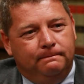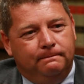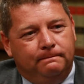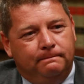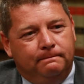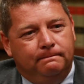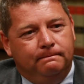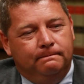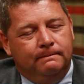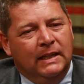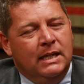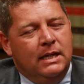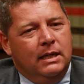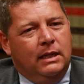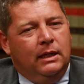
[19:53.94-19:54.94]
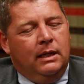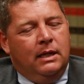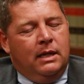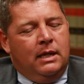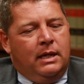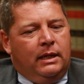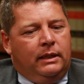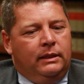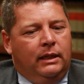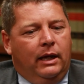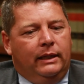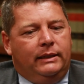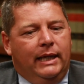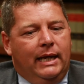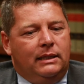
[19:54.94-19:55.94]
Greenup? Now,
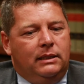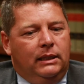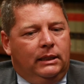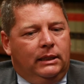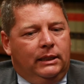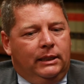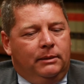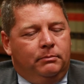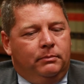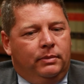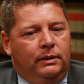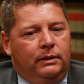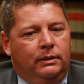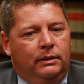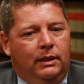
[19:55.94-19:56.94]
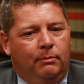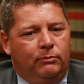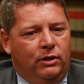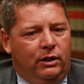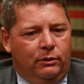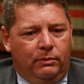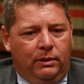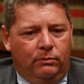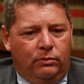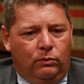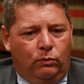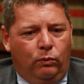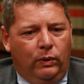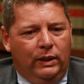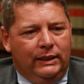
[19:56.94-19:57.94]
at that time, and I'm trying to remember
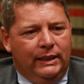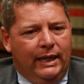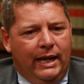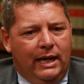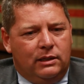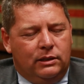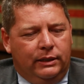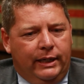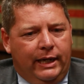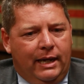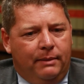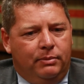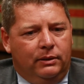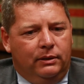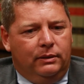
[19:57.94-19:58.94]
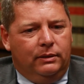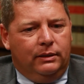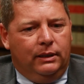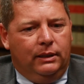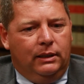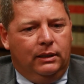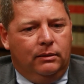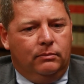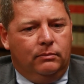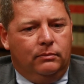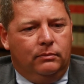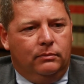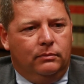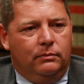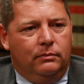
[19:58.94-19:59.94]
when that actually happened. Um, a couple um,
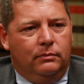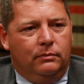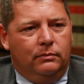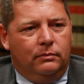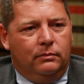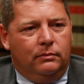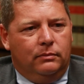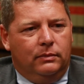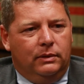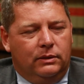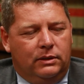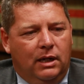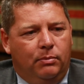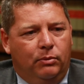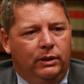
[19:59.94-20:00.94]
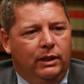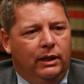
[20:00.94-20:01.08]
years after. There's a couple.